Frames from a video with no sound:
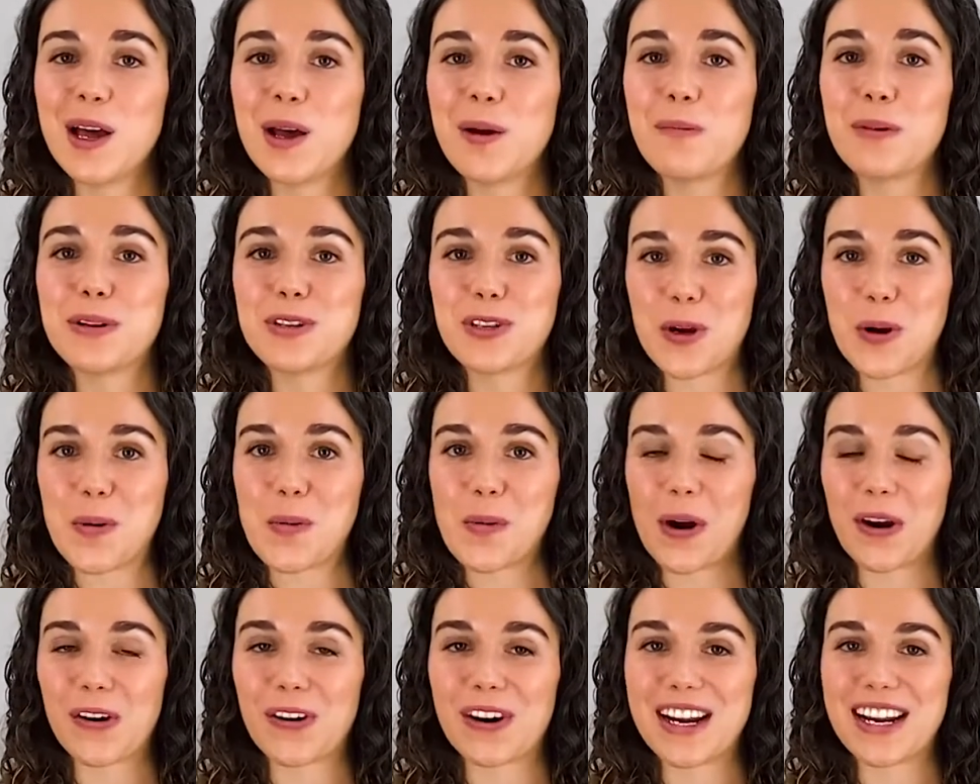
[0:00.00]
But don't
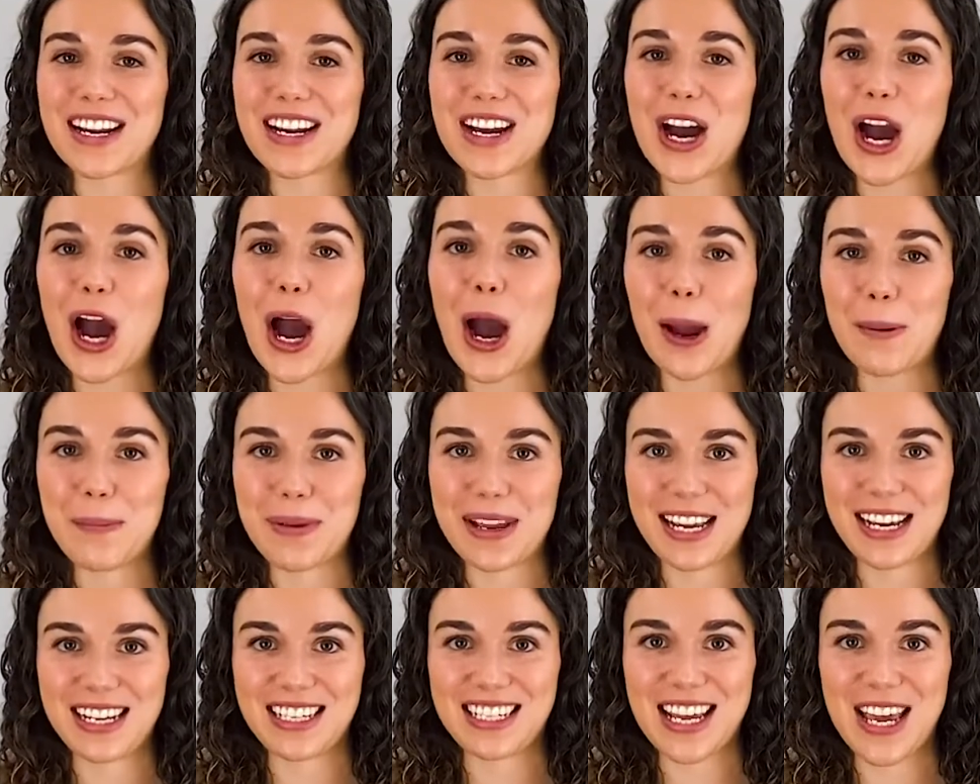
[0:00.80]
worry, I'm
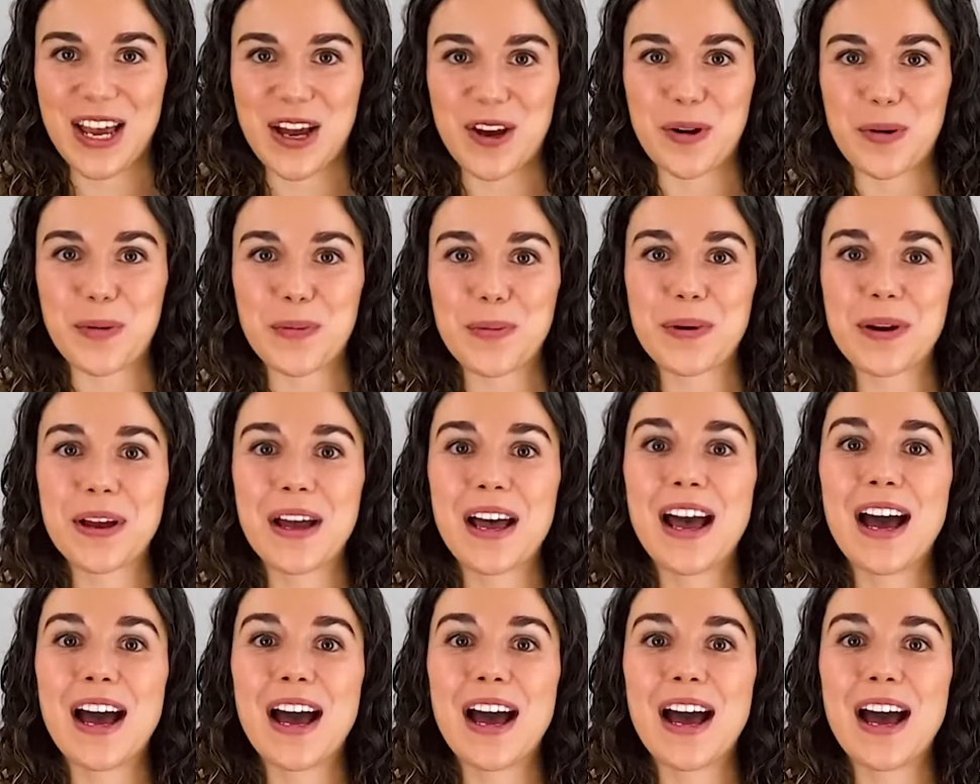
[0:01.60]
here to help.